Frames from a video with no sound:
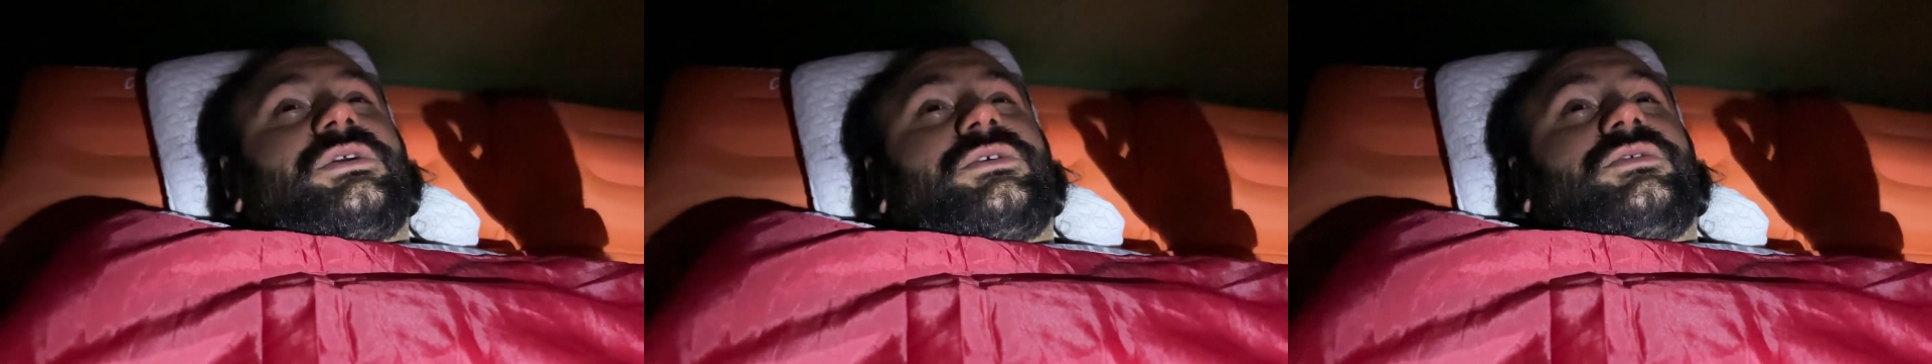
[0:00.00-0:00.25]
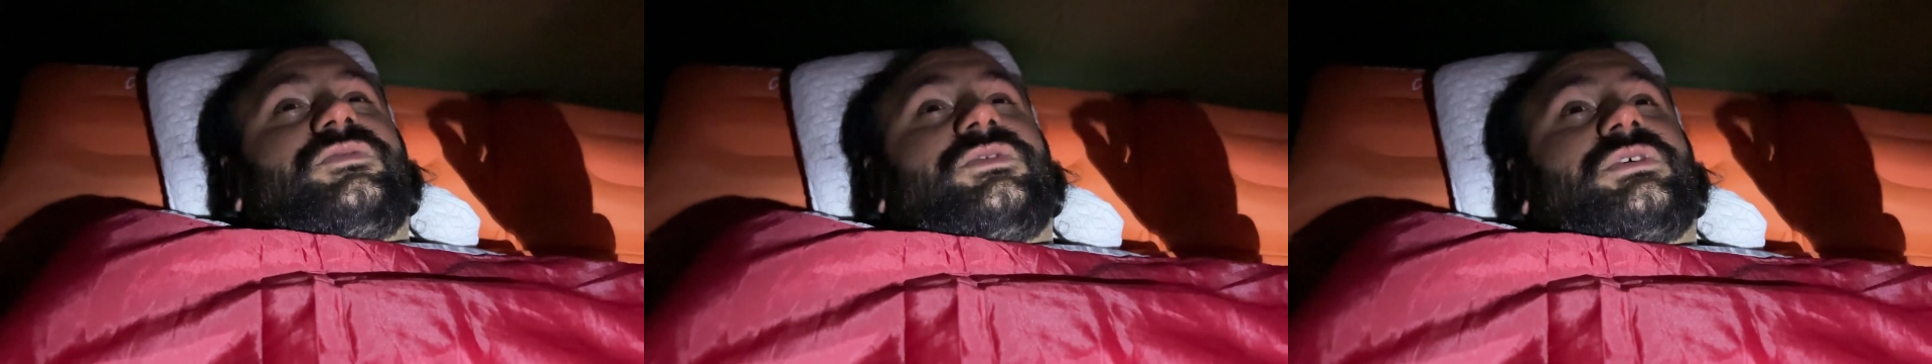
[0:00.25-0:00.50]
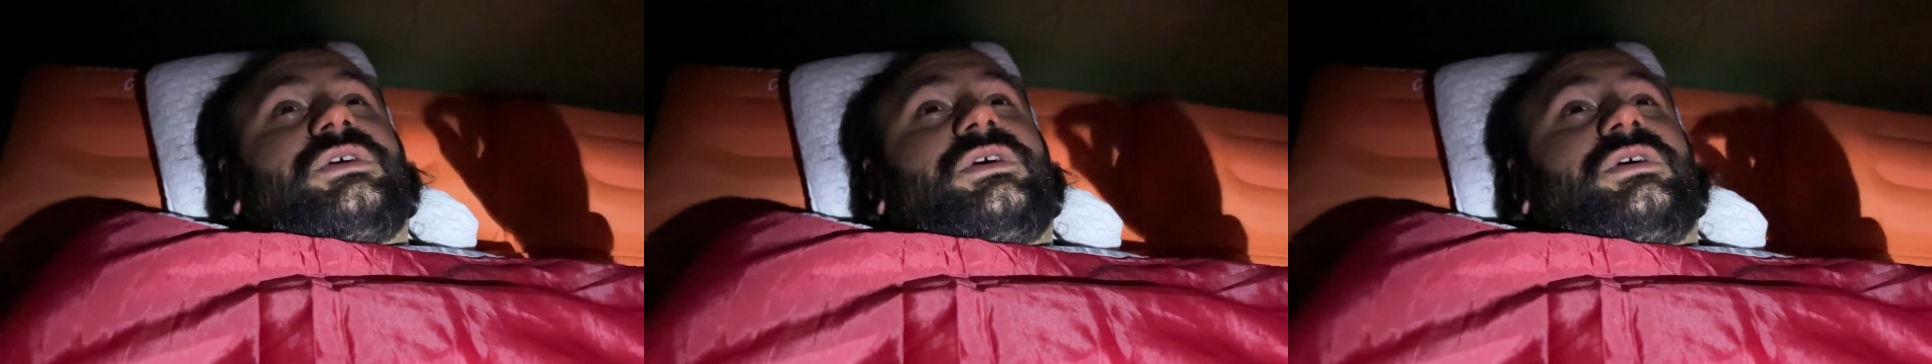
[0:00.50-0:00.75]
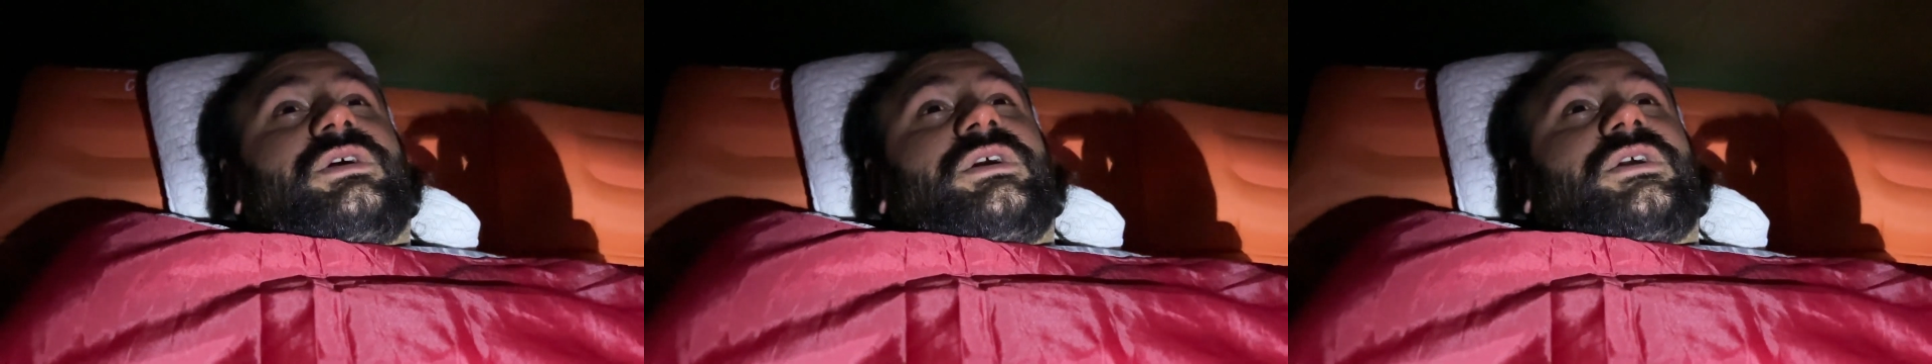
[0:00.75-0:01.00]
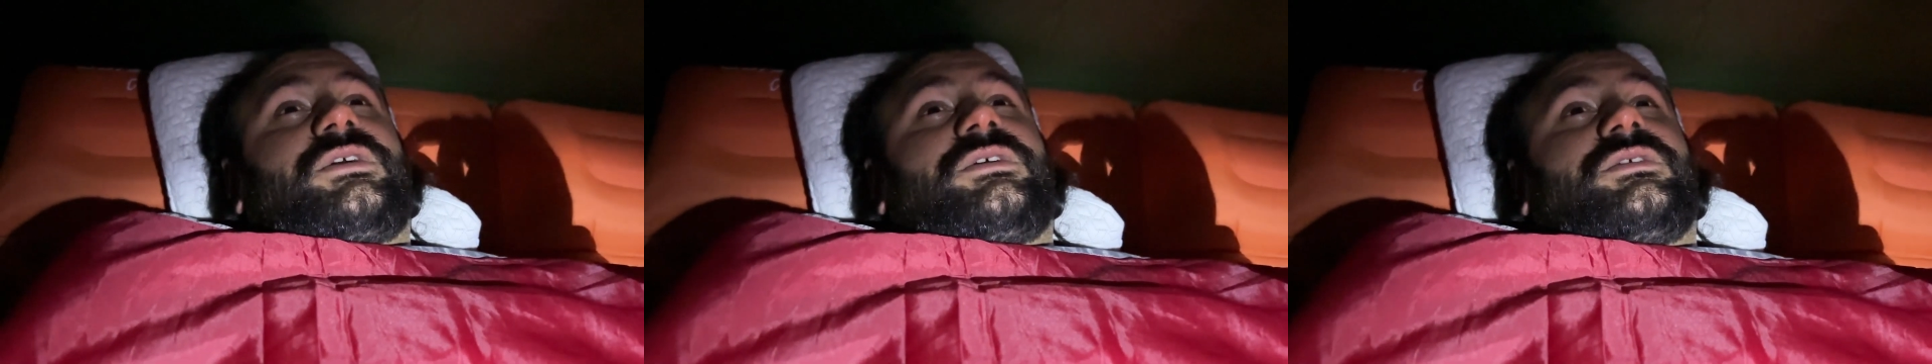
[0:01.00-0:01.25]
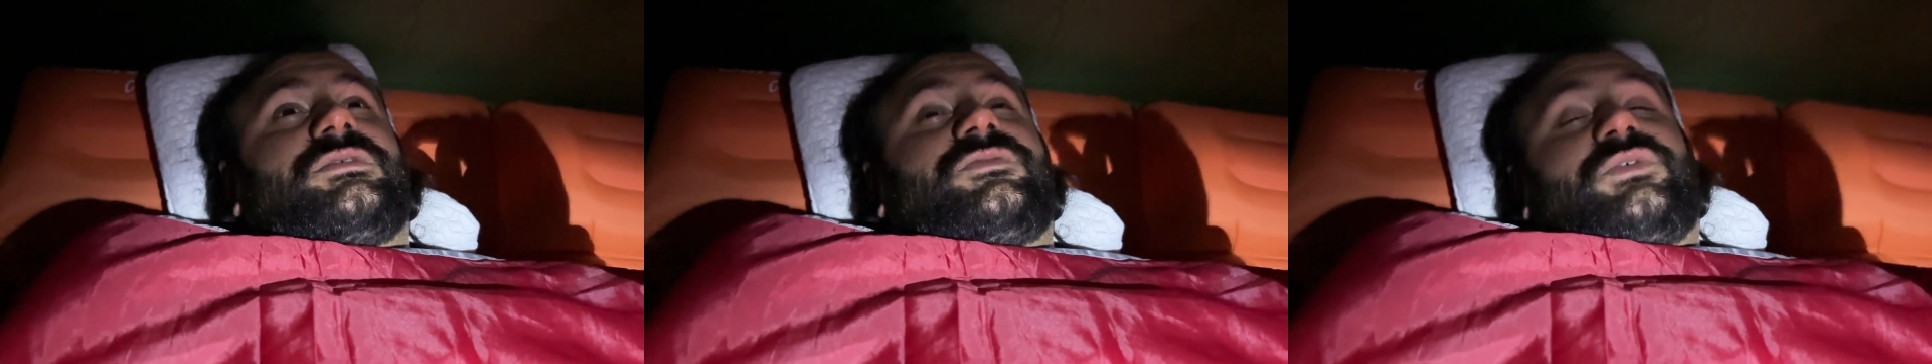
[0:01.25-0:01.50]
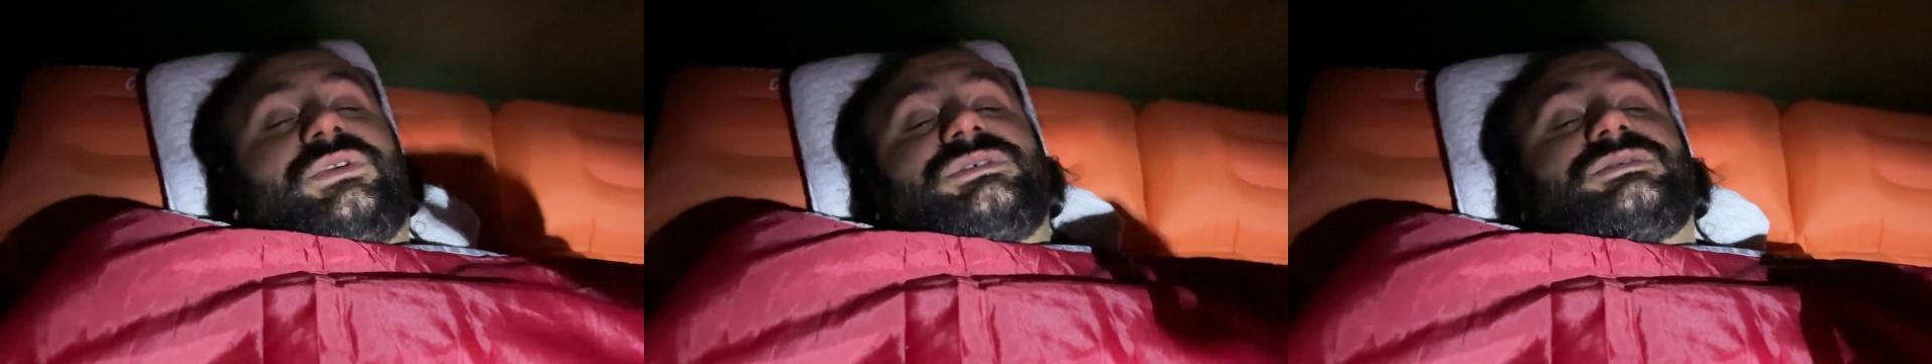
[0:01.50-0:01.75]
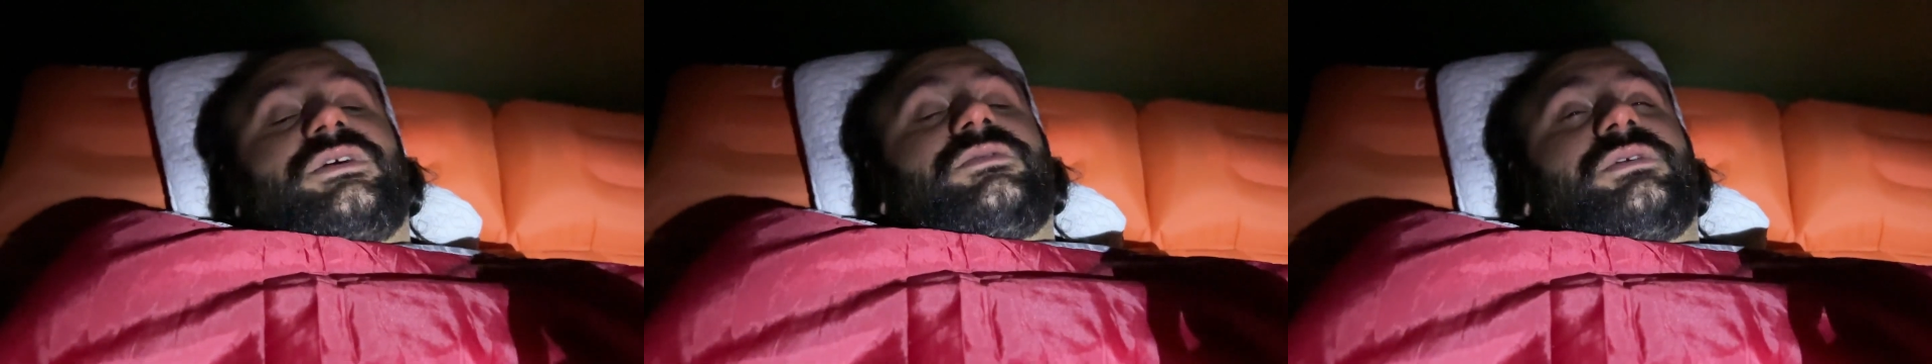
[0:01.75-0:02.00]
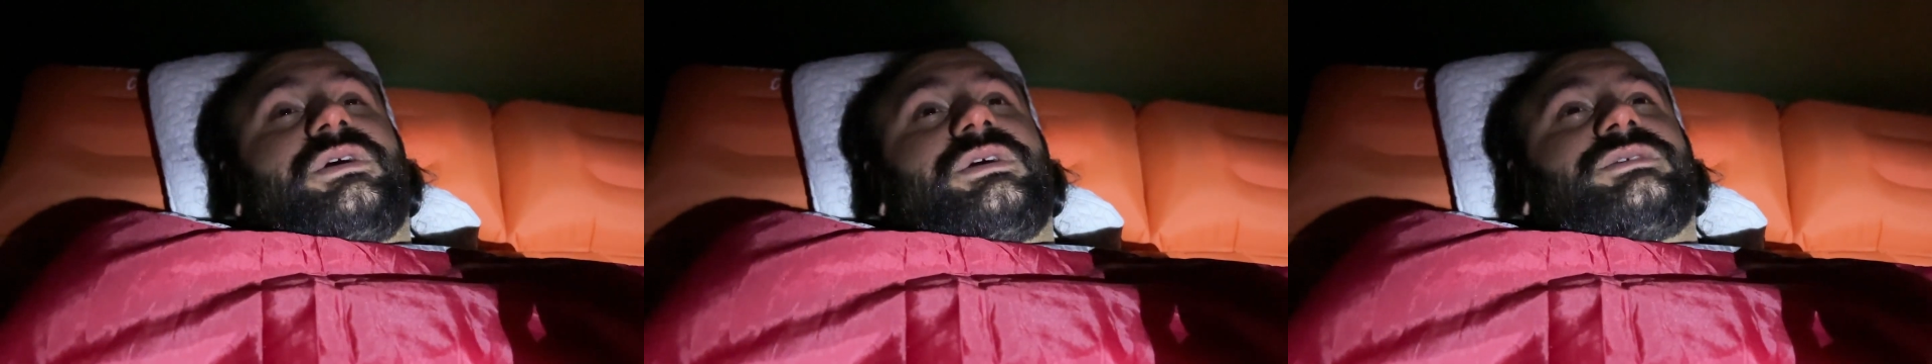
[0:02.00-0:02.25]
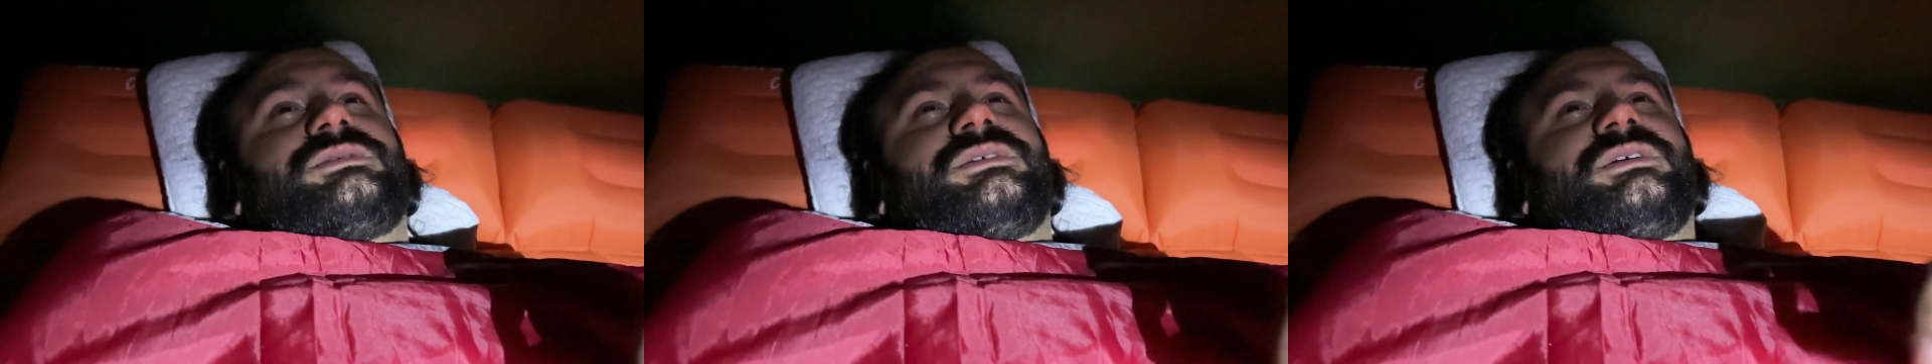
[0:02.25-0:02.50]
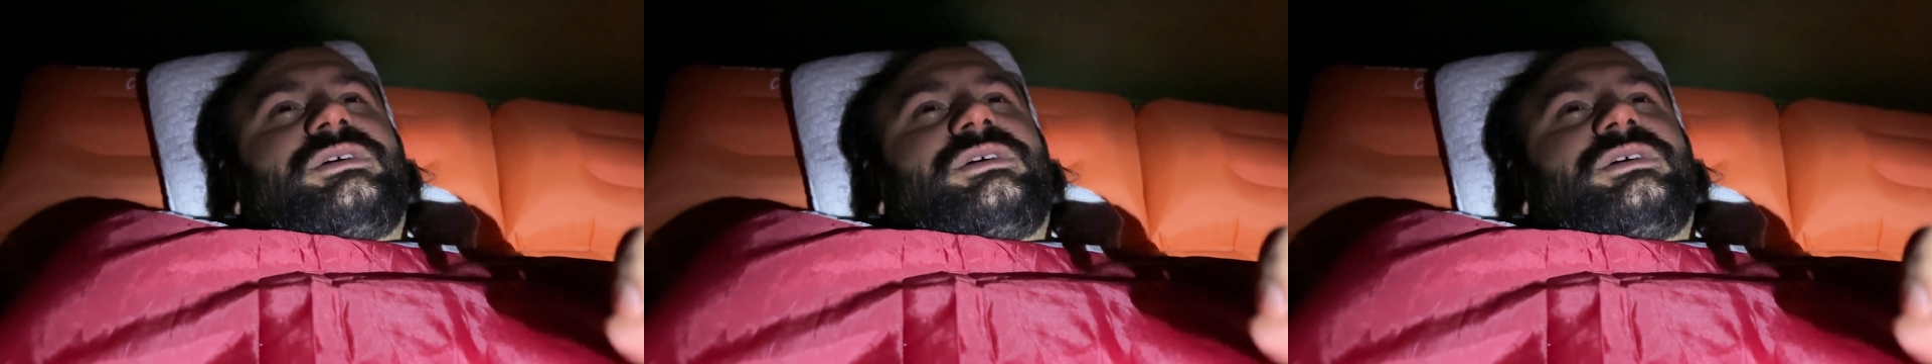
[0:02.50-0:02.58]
go for a hike for the sunrise.